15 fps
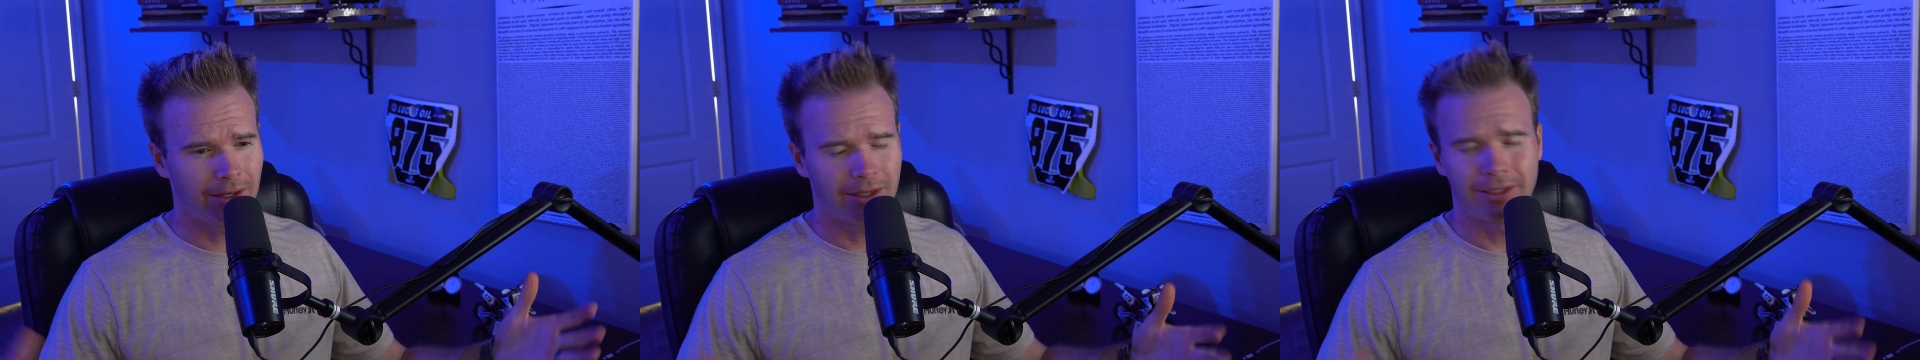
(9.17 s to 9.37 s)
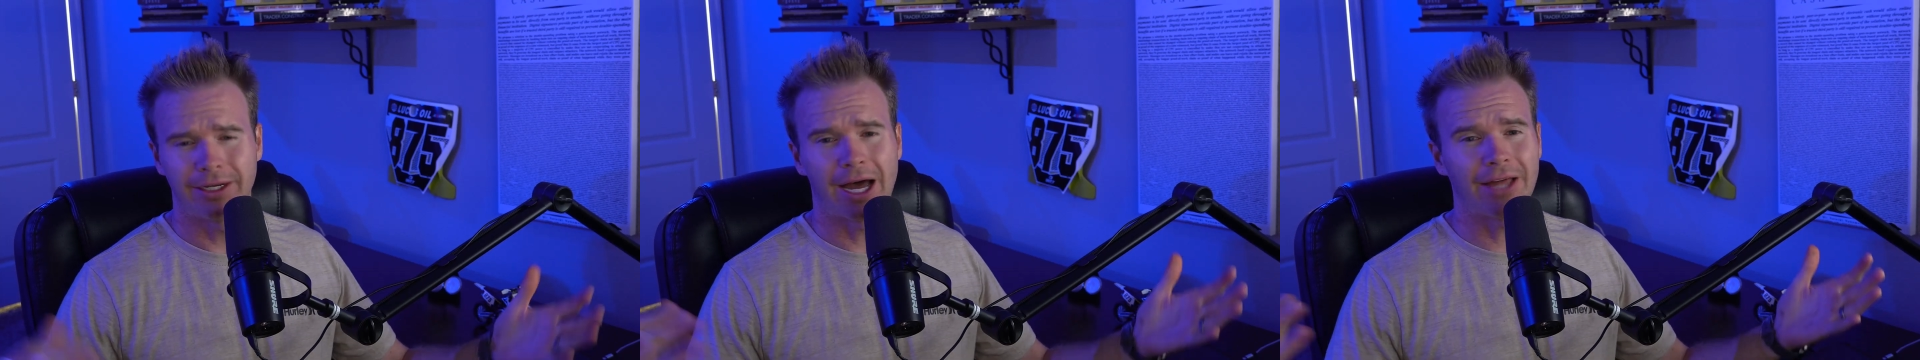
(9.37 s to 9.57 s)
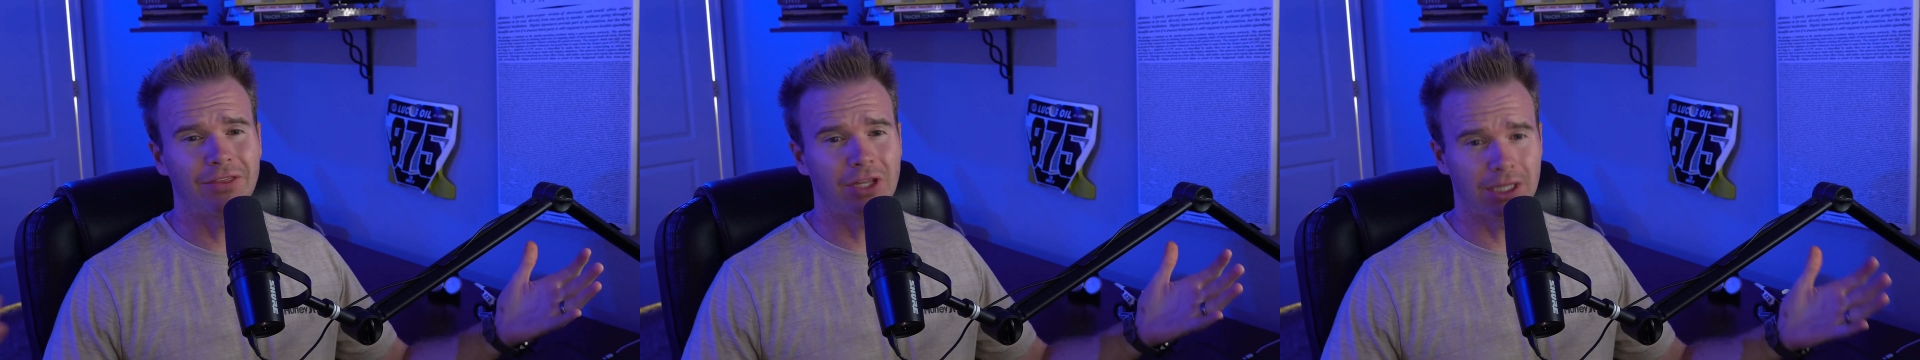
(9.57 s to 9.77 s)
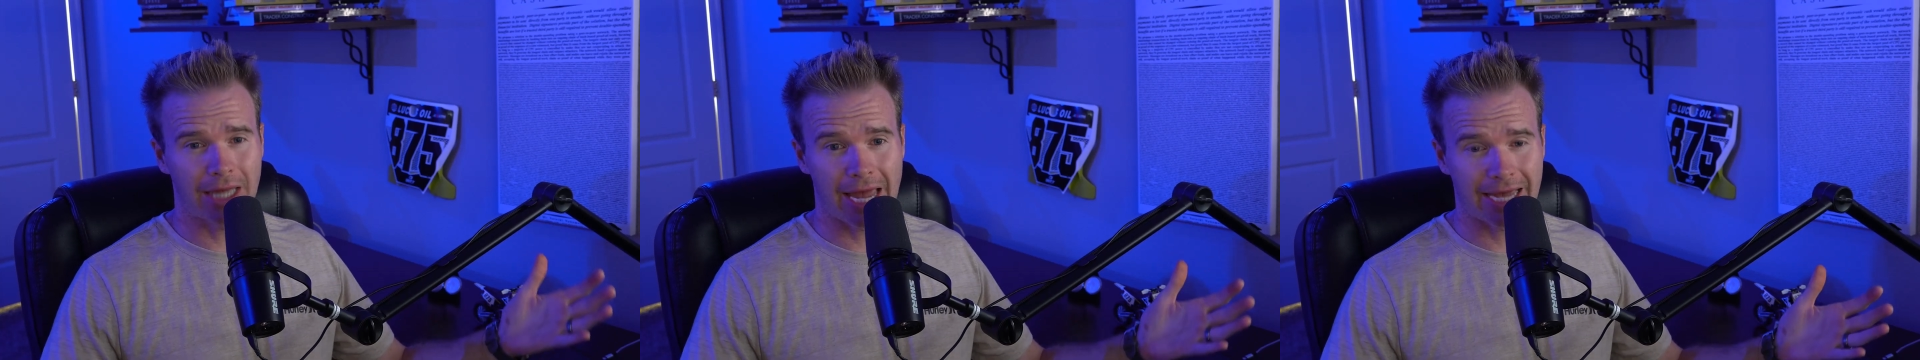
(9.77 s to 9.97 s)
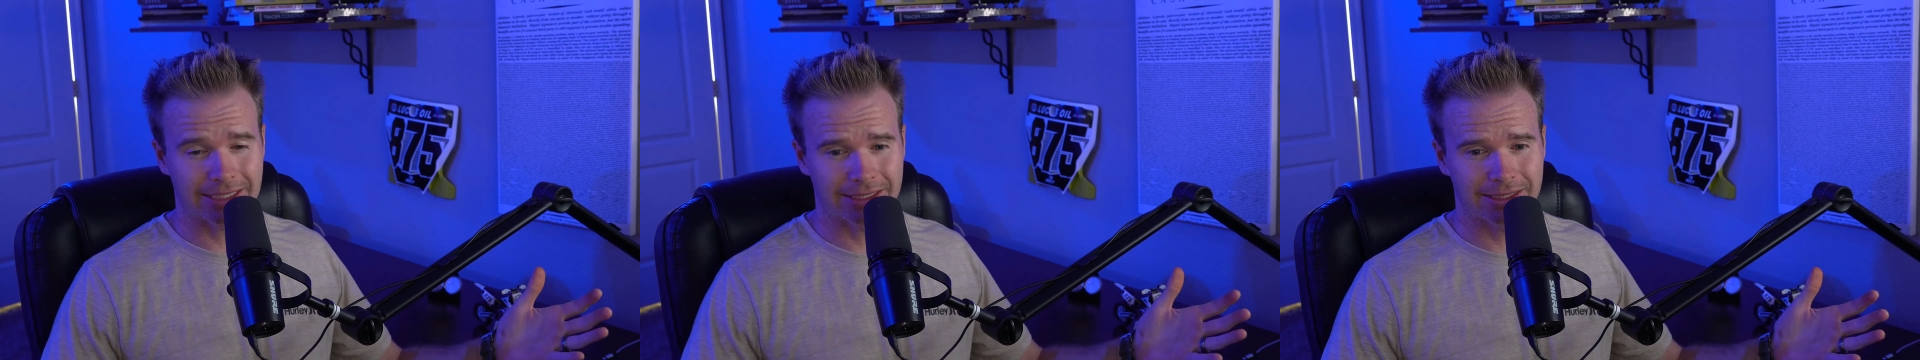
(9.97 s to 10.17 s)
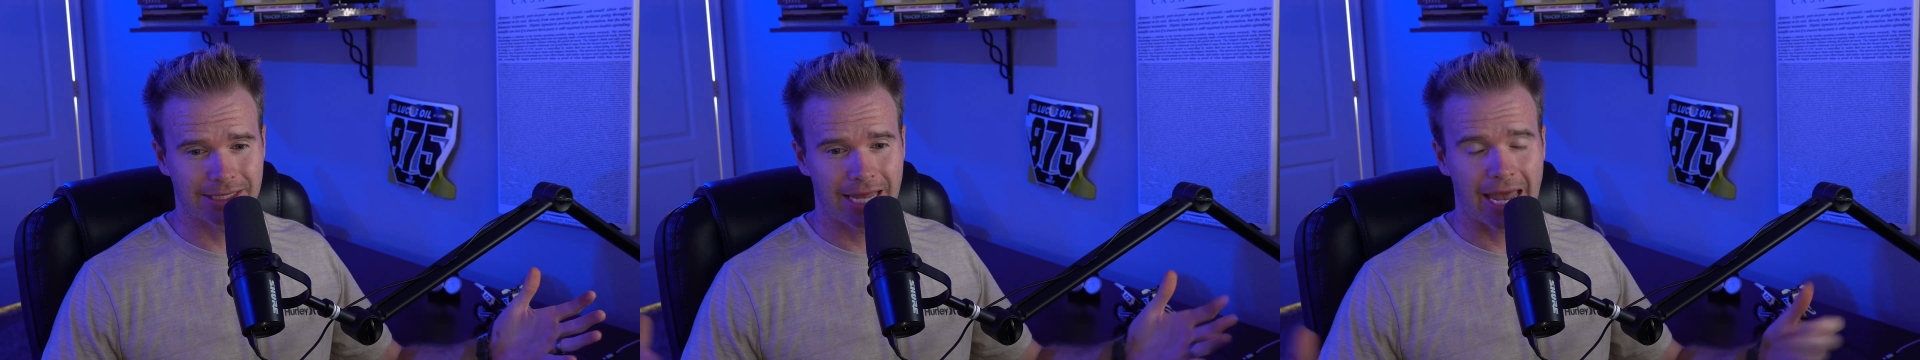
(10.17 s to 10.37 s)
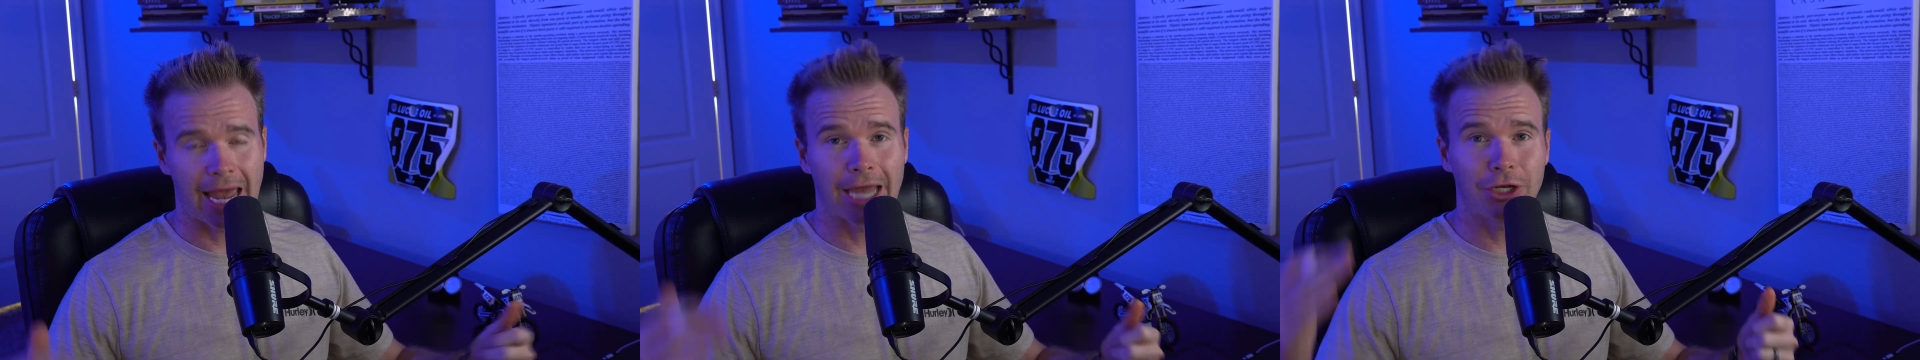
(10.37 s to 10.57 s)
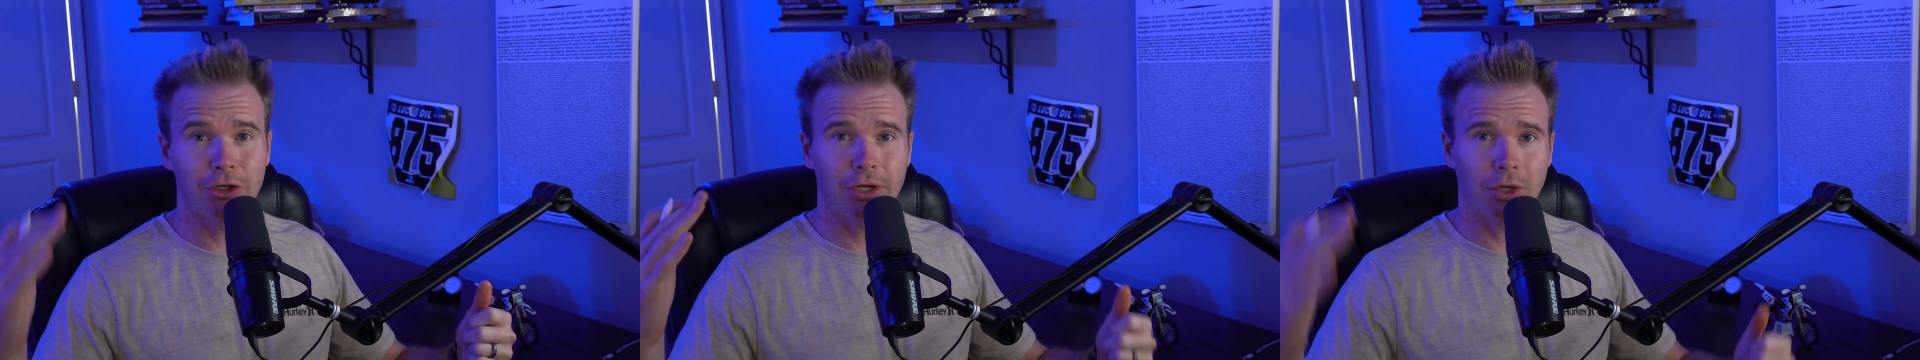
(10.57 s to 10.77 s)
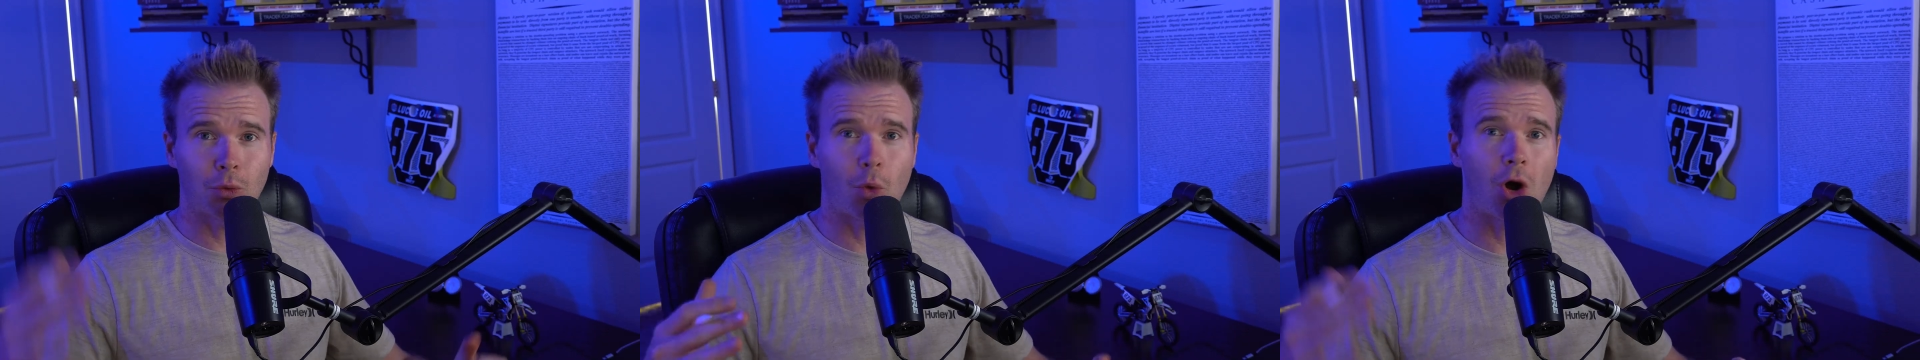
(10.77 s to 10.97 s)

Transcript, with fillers: nonetheless, and you can